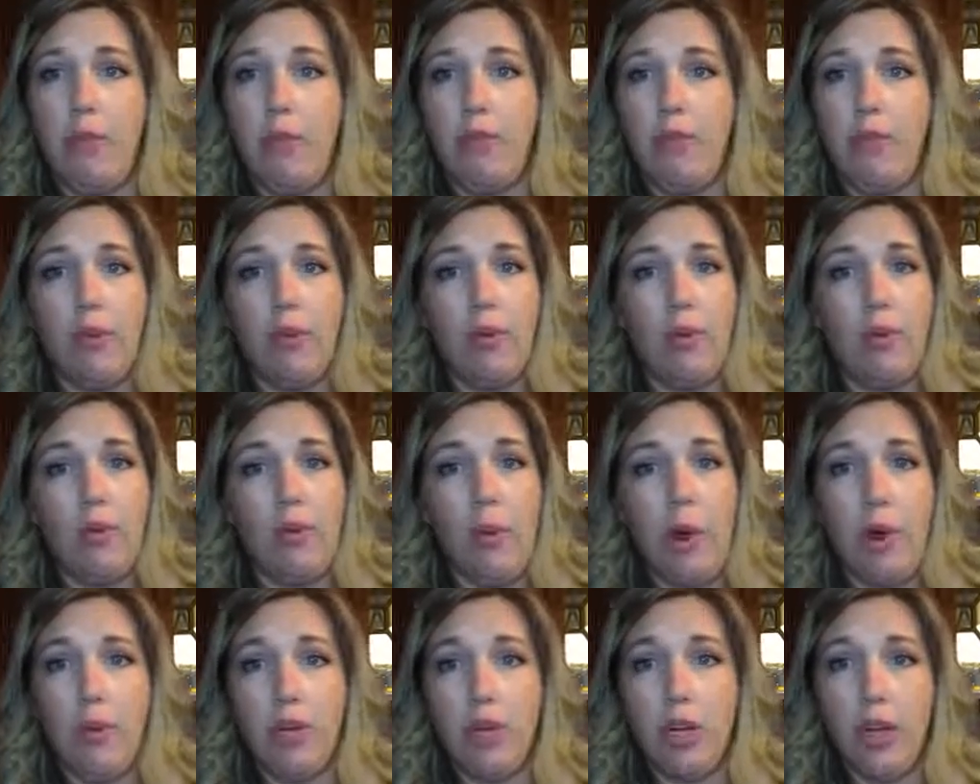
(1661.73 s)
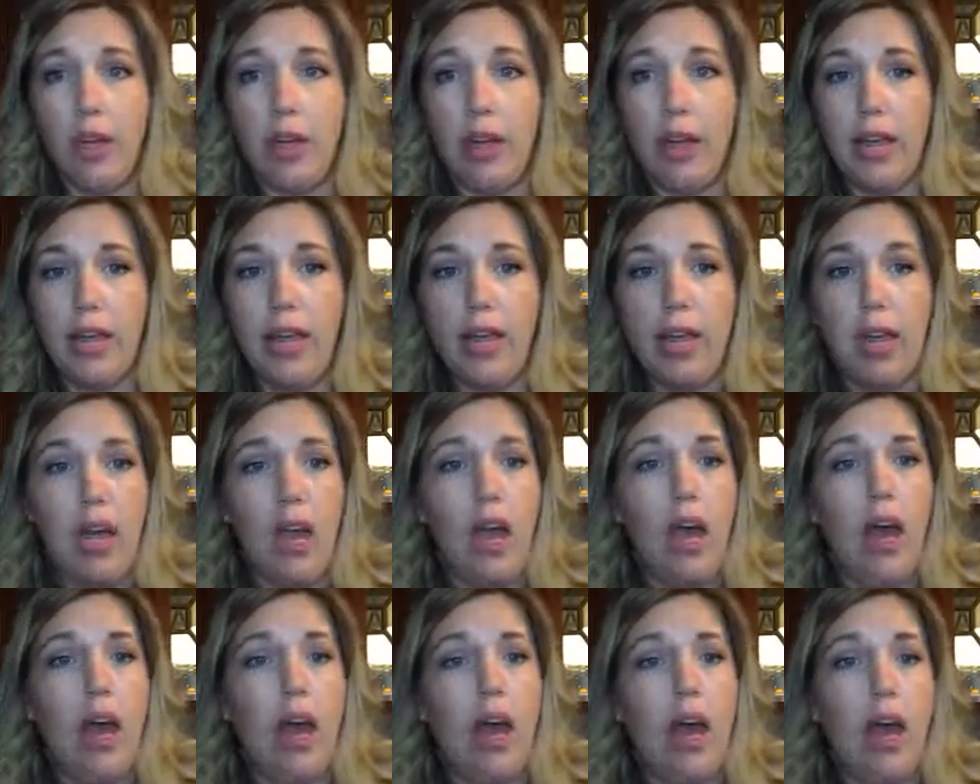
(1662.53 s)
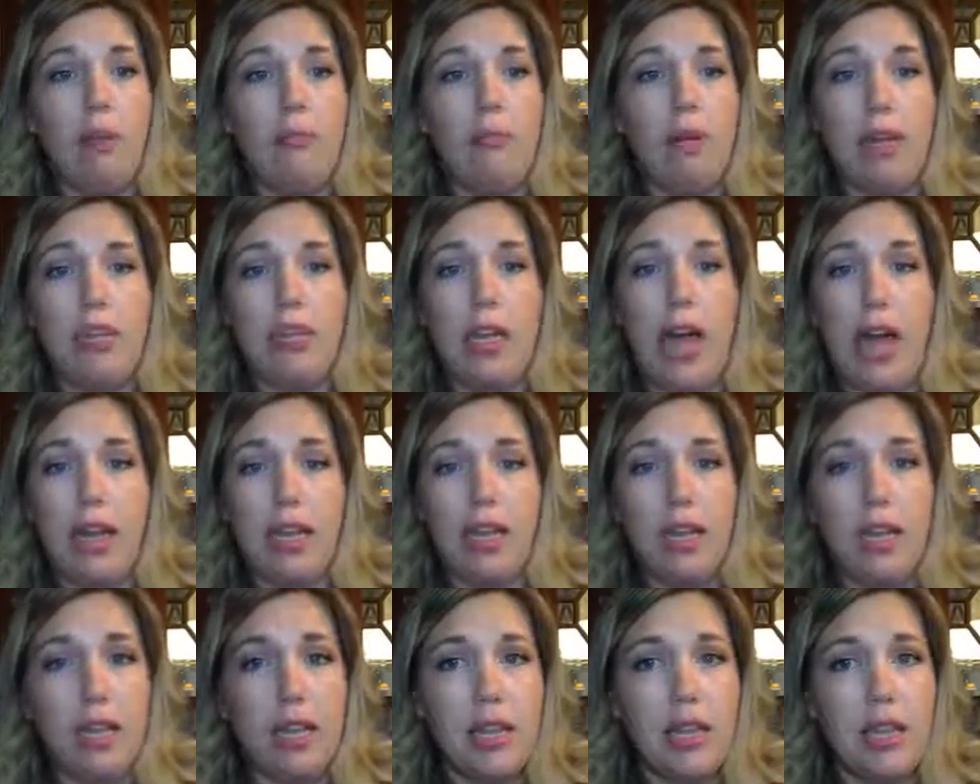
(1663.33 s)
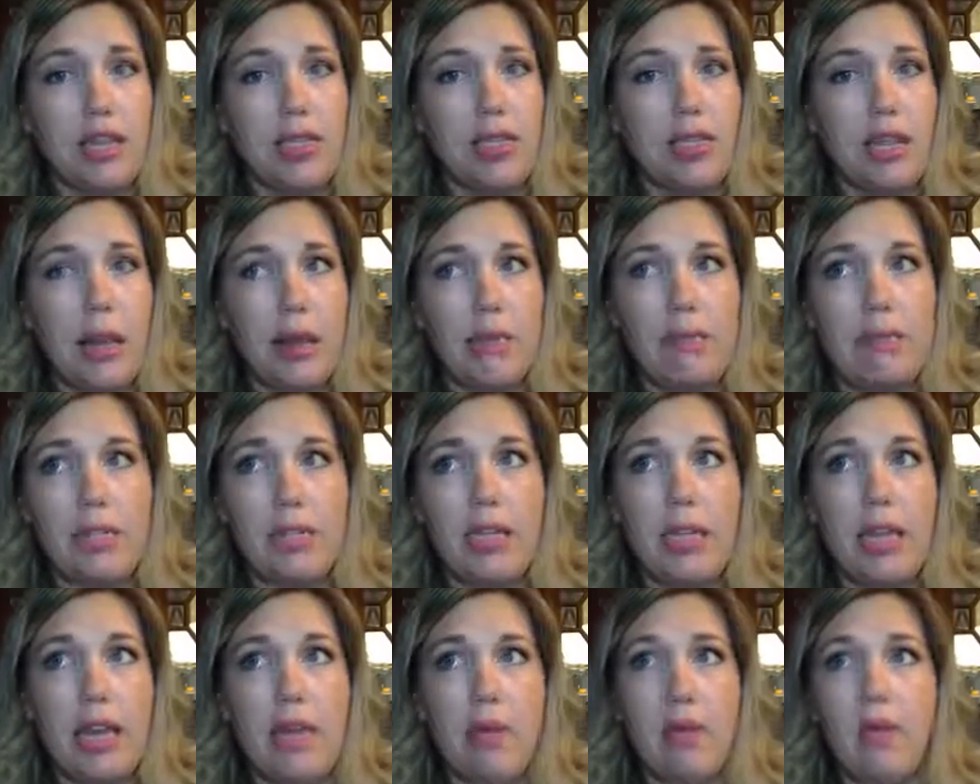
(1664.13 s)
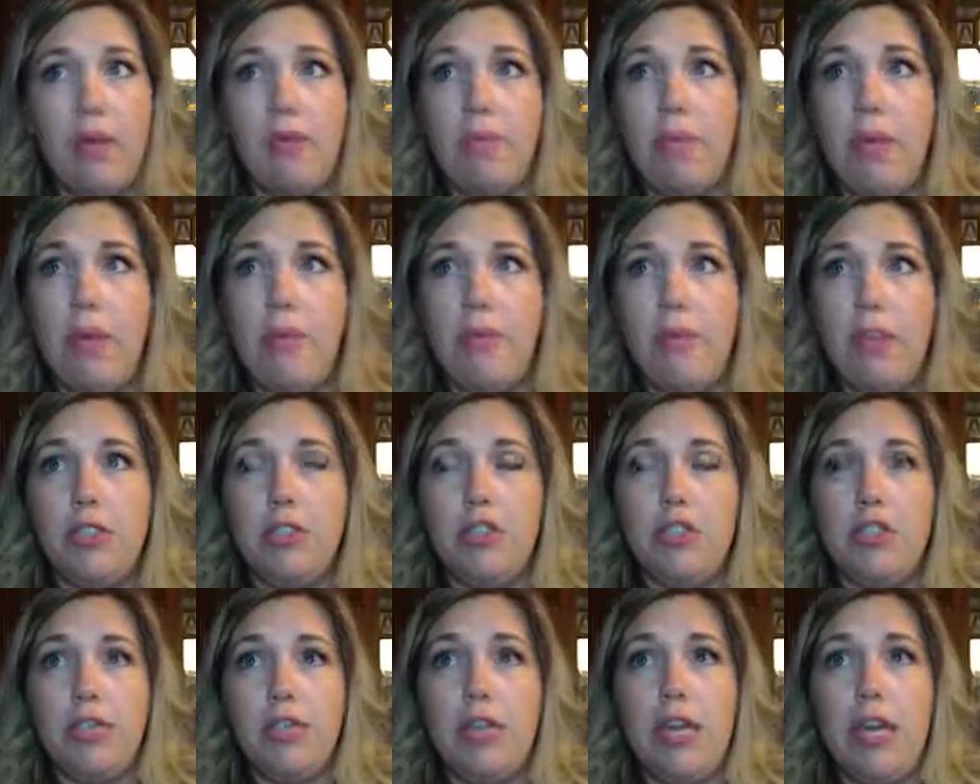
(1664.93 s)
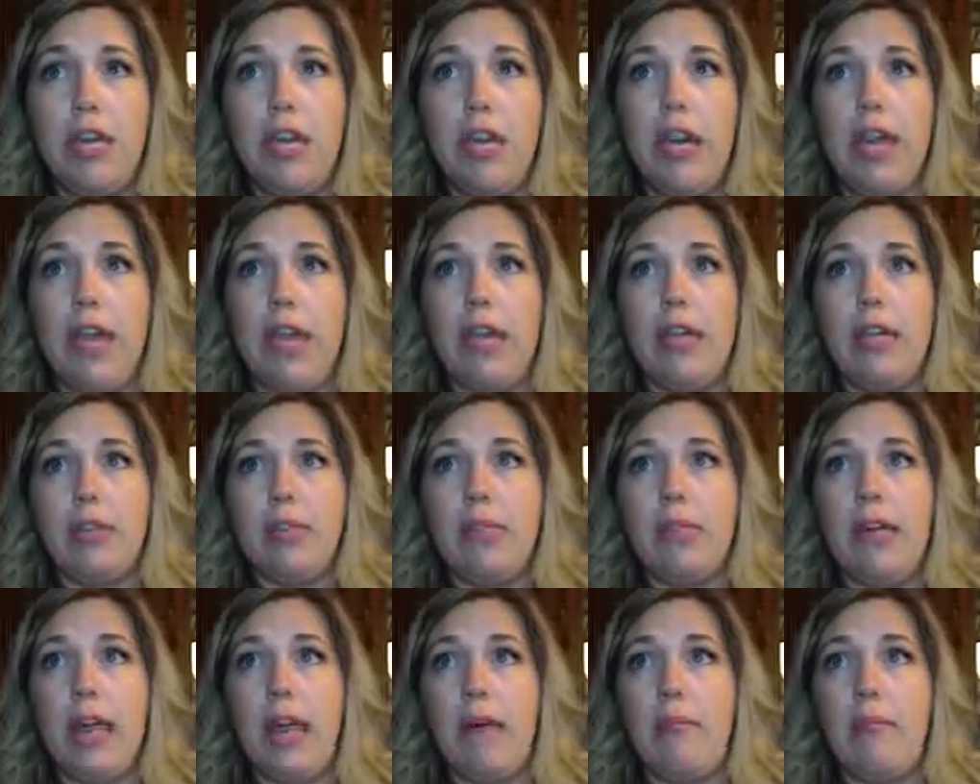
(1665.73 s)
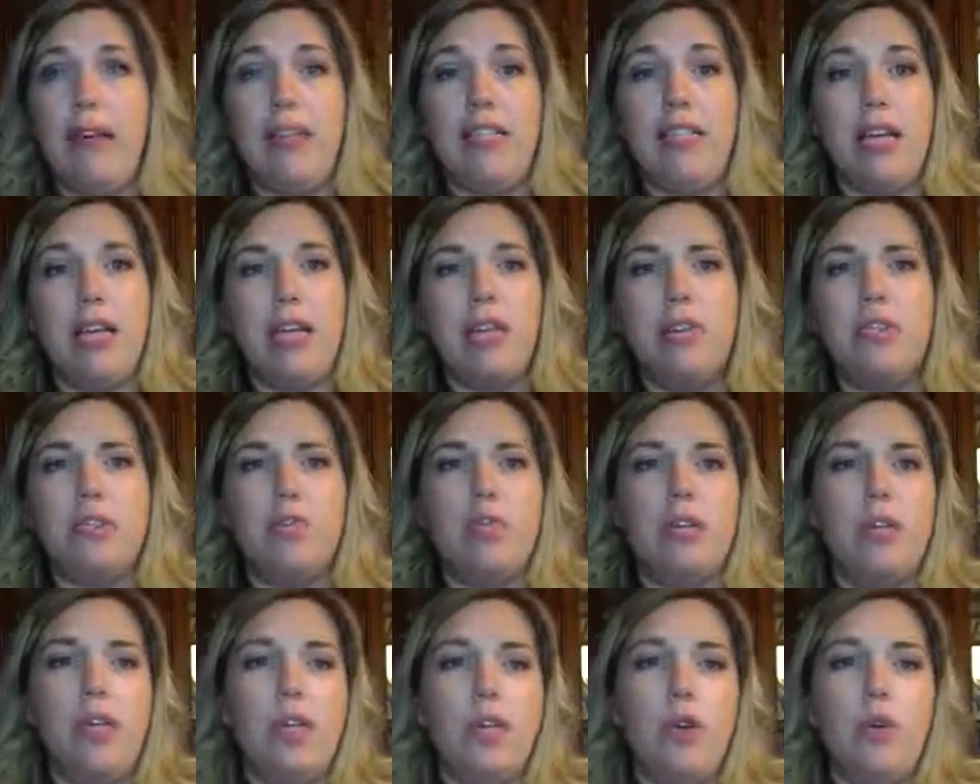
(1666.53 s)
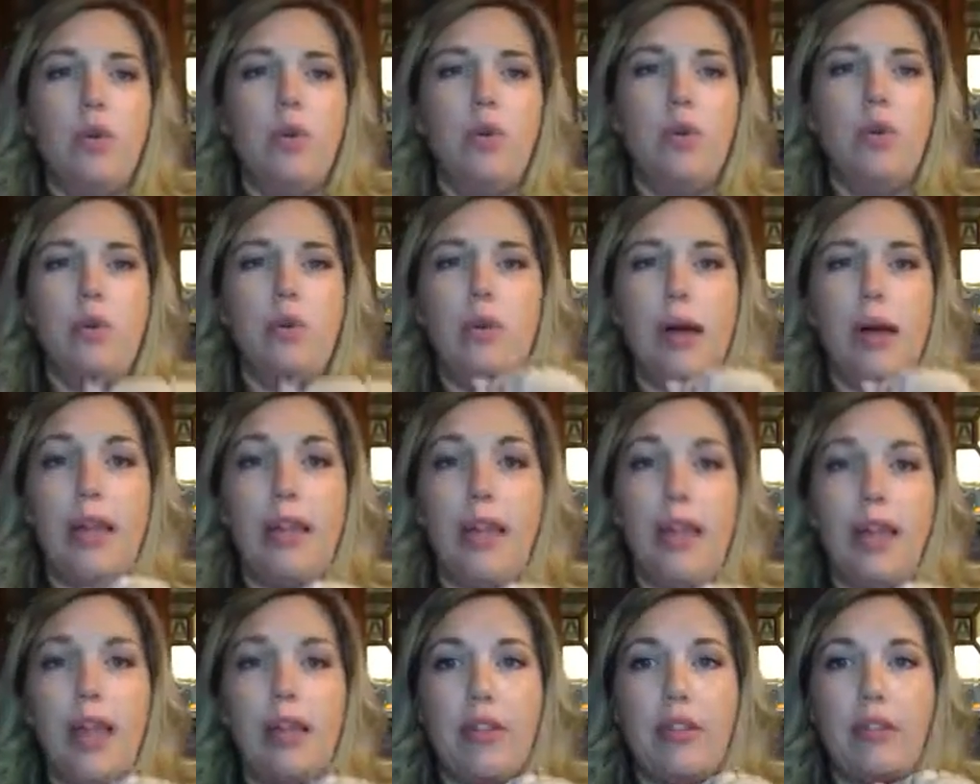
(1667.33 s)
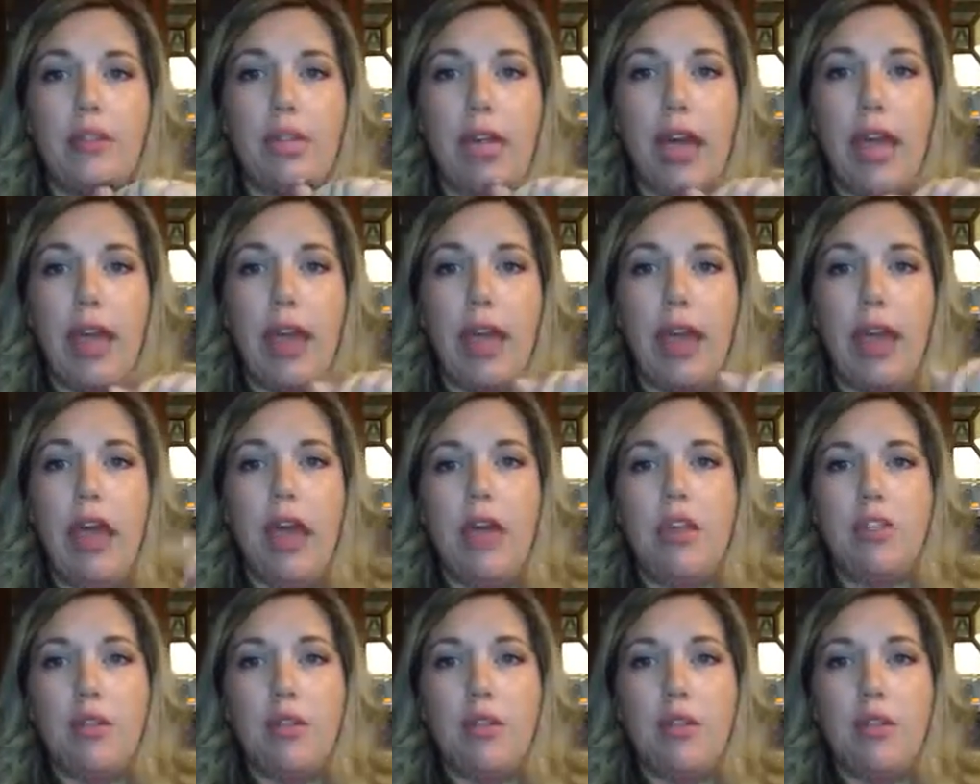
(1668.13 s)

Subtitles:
through remote learning. A lot of the things that I'm seeing with people doing is, I saw this really cool one the other day.